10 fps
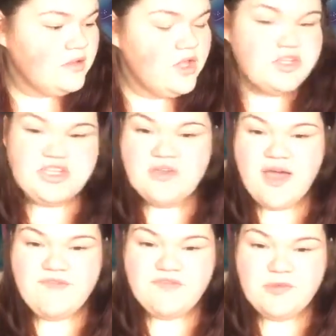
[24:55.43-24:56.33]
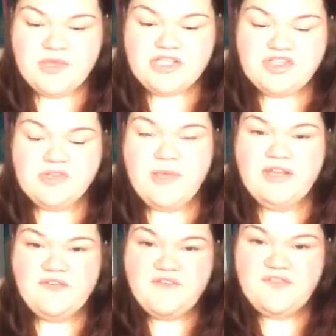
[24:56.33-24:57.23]
Do you have a few minutes? Do you mind
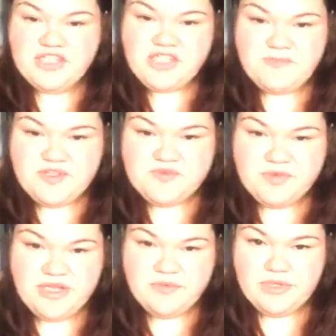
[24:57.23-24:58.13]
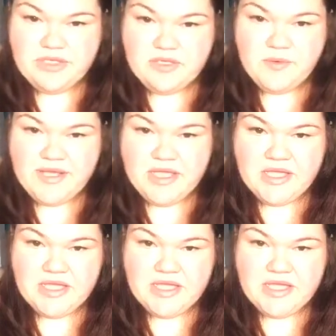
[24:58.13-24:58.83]
if I finish up this reading really quick?